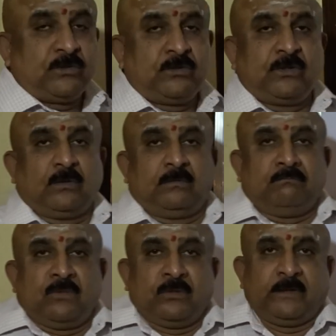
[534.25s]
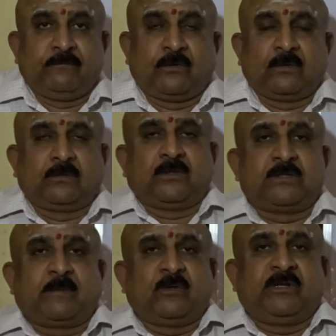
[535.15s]
So Moon in fourth
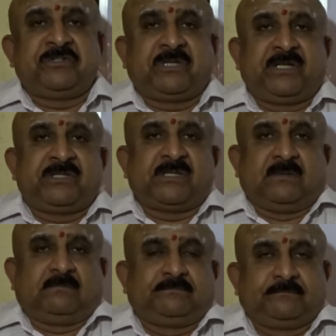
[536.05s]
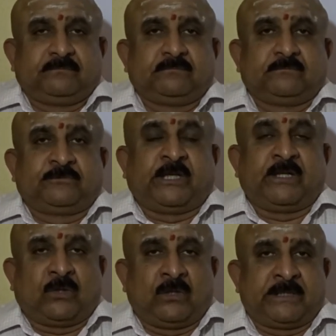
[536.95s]
house about education,
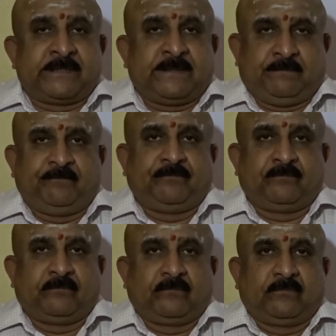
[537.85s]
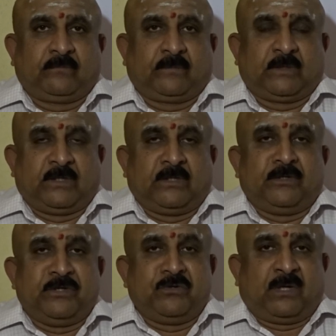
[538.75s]
psychology,
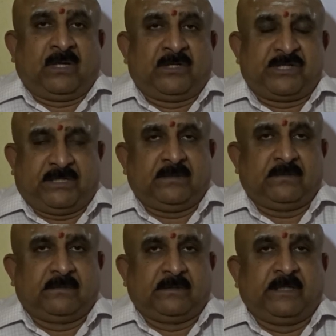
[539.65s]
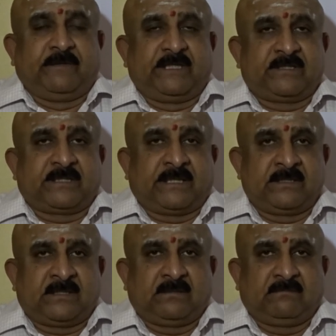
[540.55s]
neurology, if it is
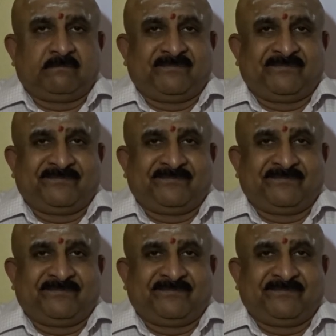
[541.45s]
science,